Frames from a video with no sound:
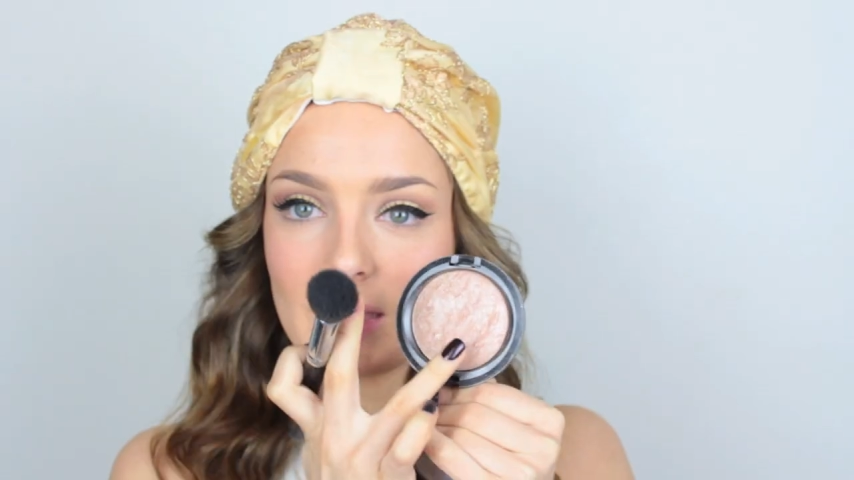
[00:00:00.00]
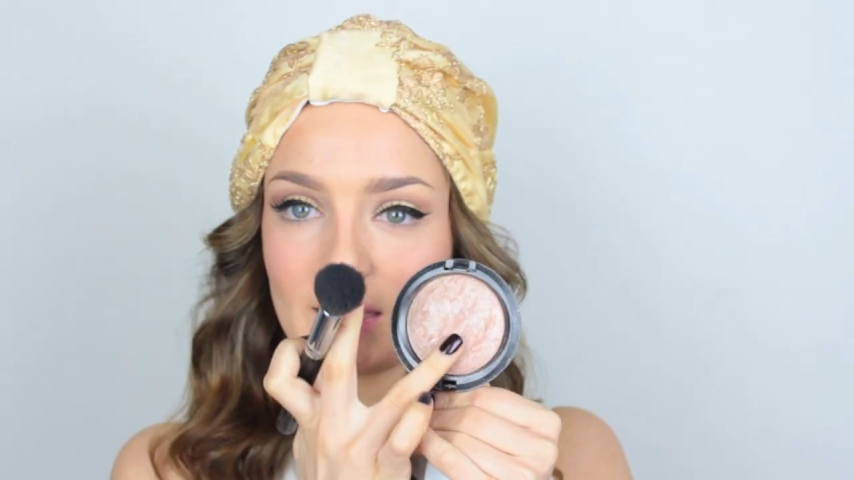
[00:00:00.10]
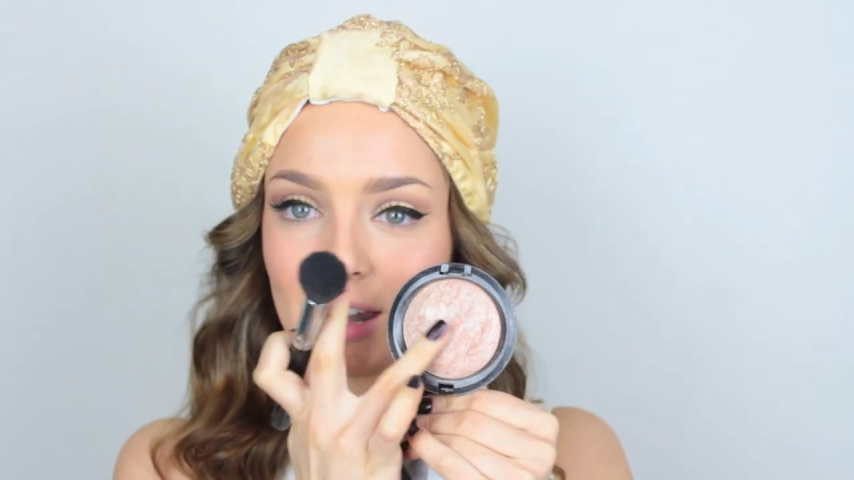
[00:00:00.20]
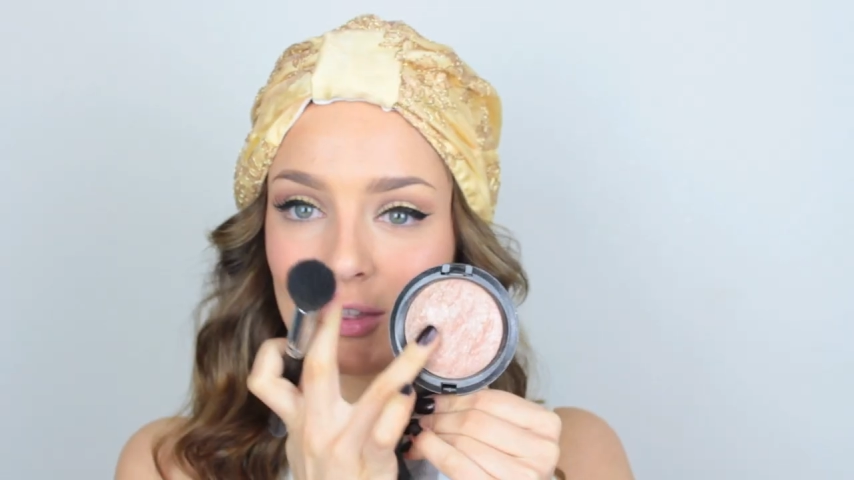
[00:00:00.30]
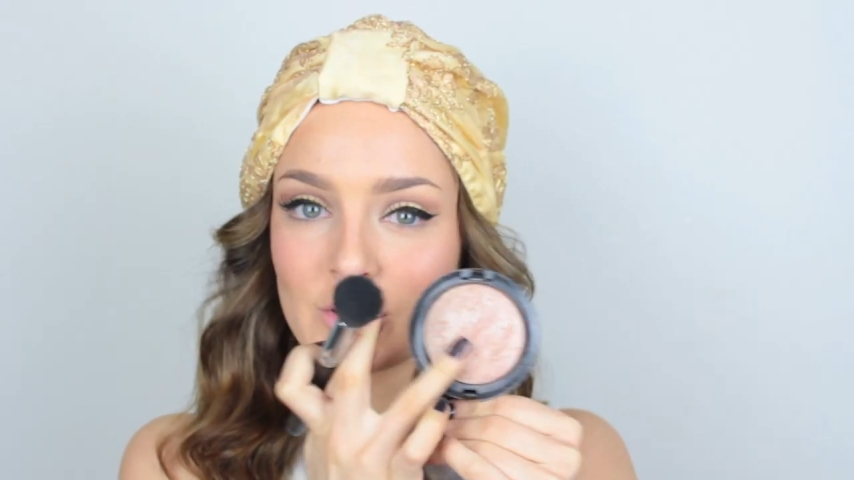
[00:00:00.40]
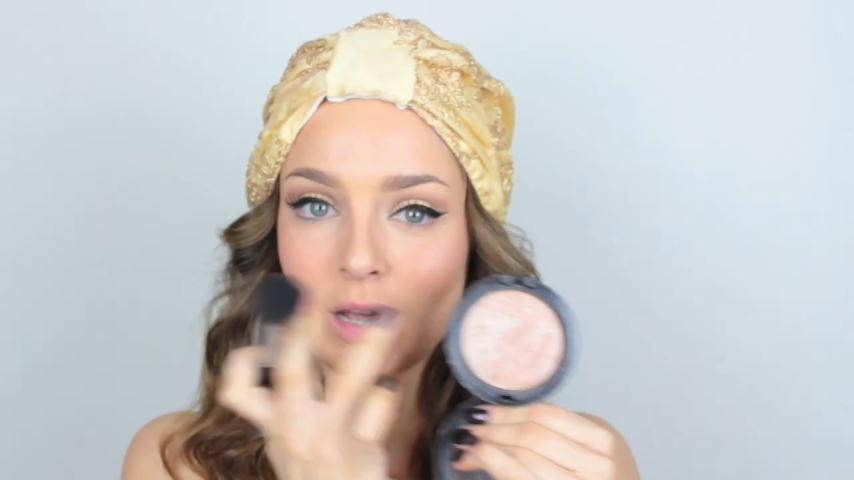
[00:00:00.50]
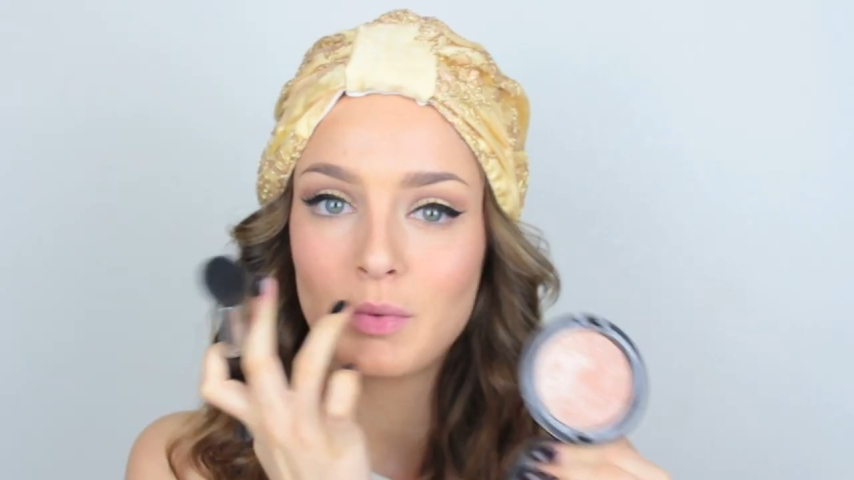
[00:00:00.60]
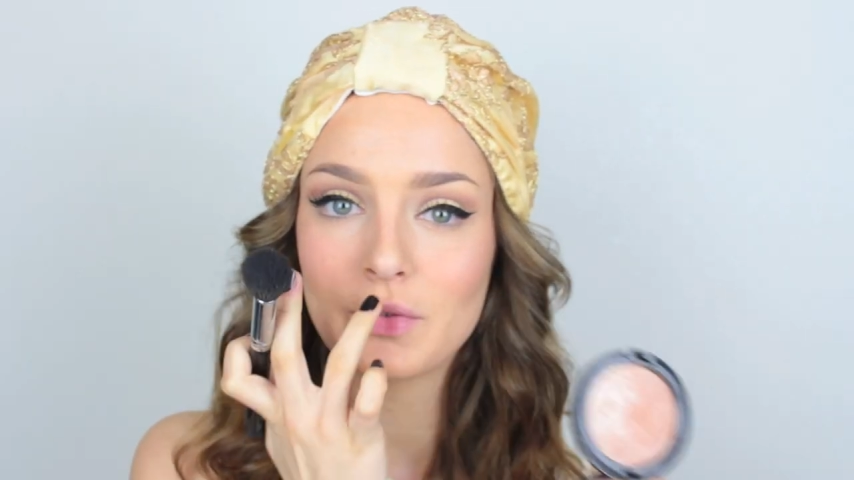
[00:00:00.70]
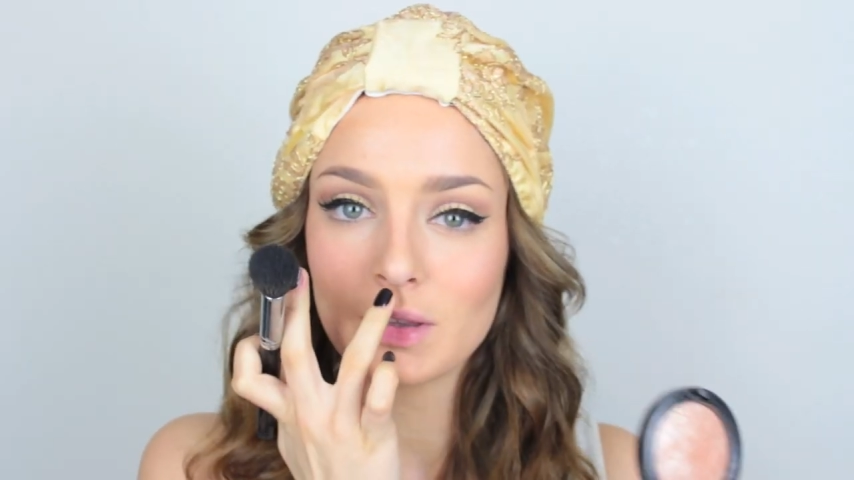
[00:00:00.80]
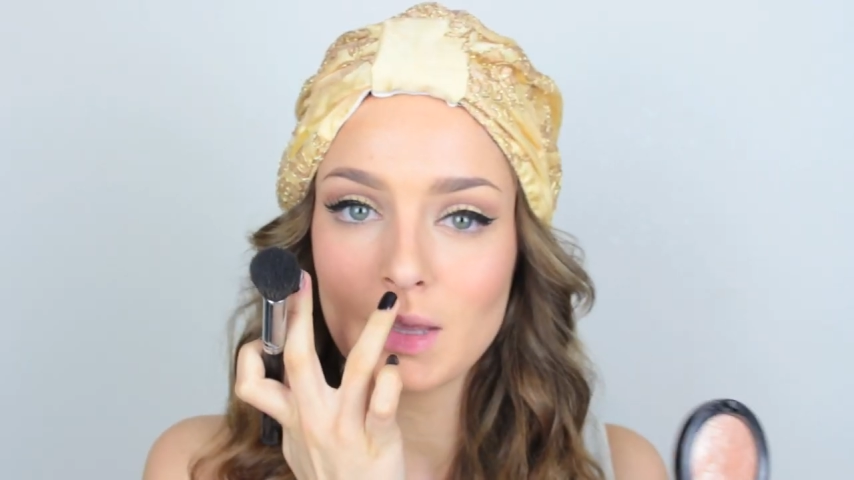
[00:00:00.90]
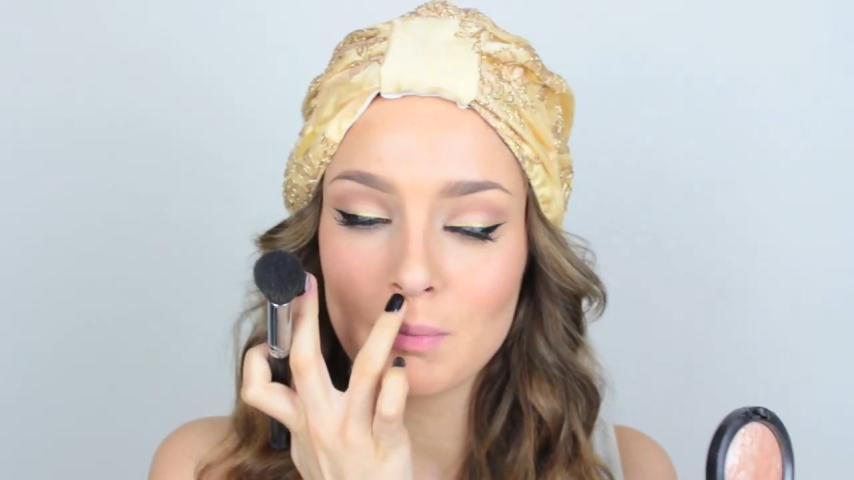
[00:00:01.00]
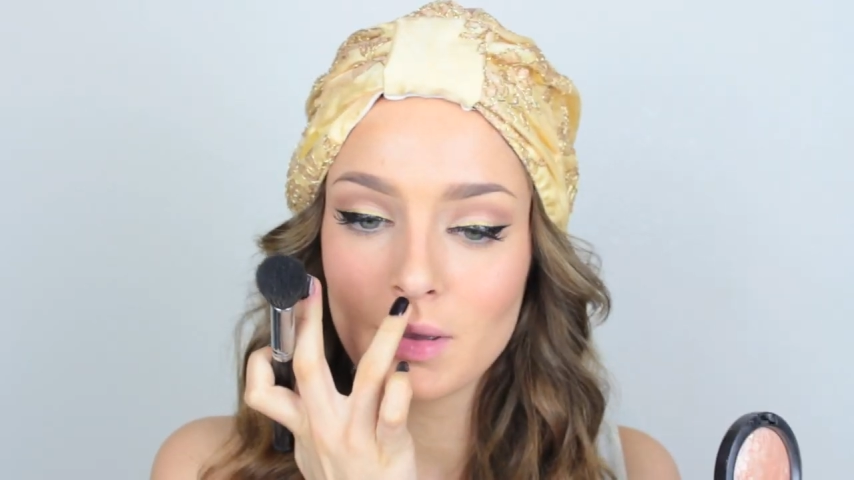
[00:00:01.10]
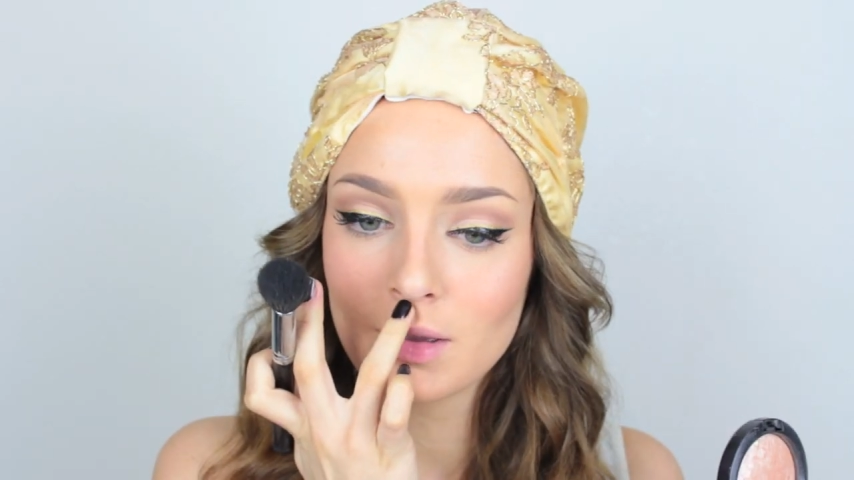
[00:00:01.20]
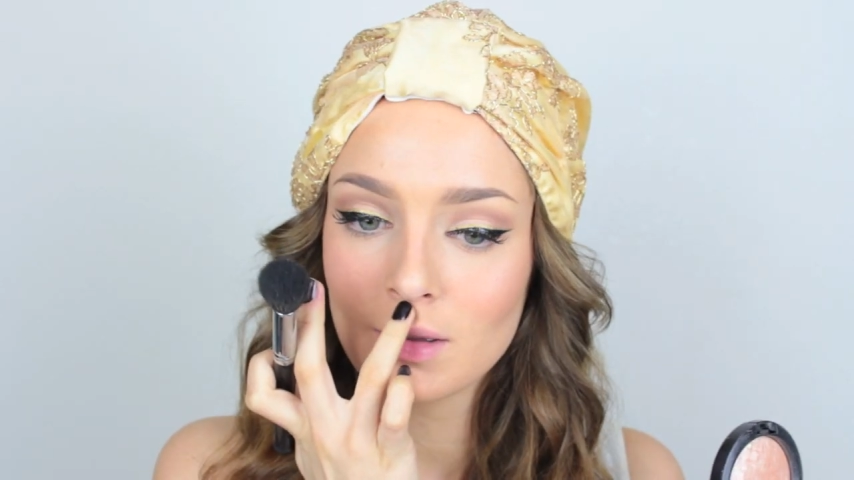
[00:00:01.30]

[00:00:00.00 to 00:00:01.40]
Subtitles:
And then on the top of your lip,